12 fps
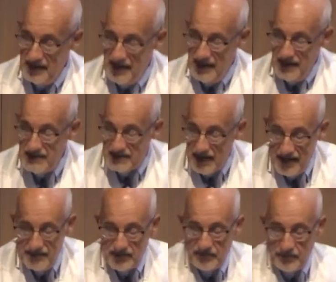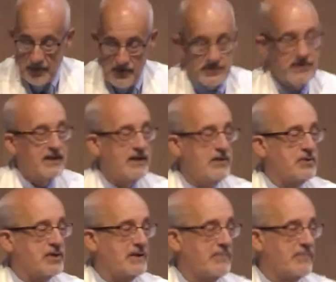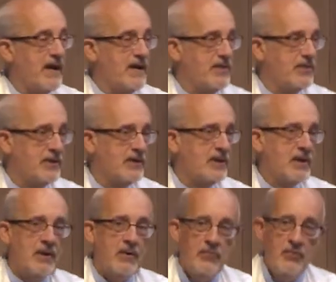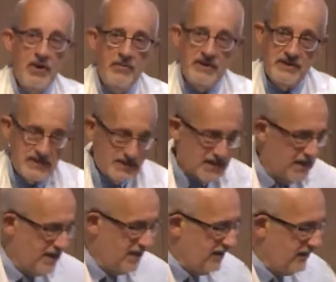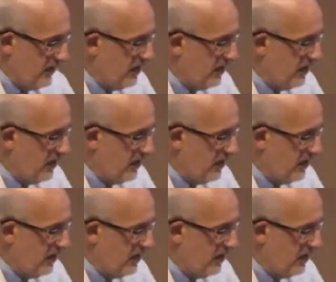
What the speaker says: In times of persecution by the Romans, if a